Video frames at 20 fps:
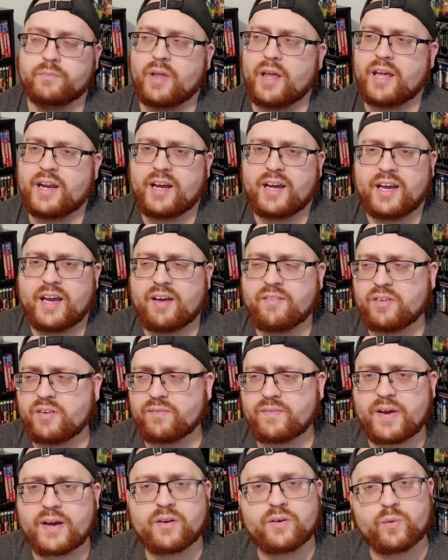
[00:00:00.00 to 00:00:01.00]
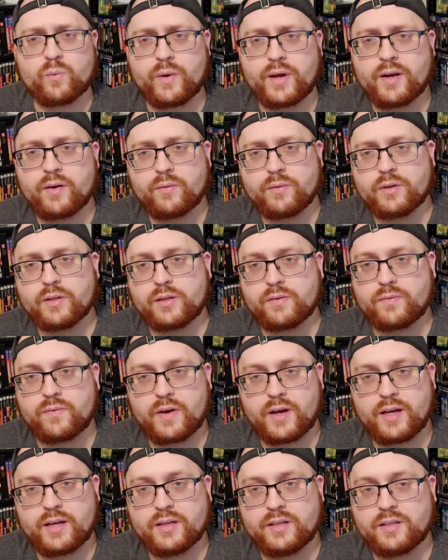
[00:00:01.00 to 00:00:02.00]
and I haven't found a way to really
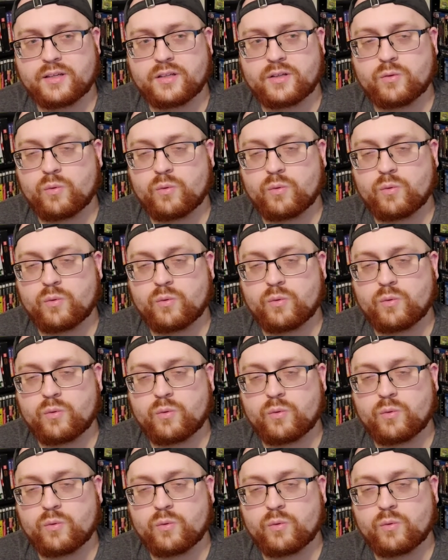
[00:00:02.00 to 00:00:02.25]
find